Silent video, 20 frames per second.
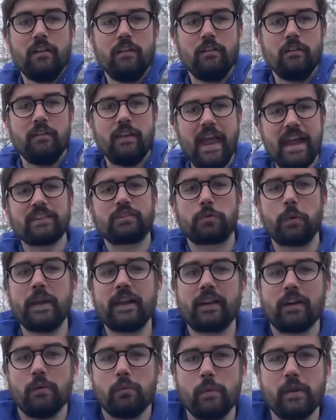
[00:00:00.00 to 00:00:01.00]
Next
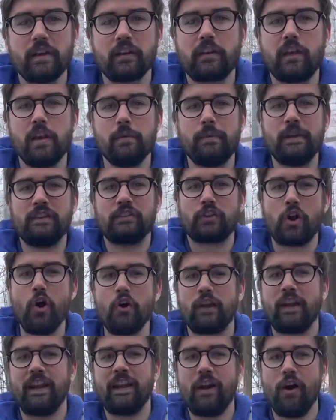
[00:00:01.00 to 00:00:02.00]
week, we are going to be
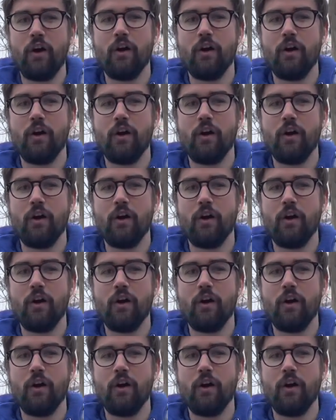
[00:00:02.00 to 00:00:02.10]
talking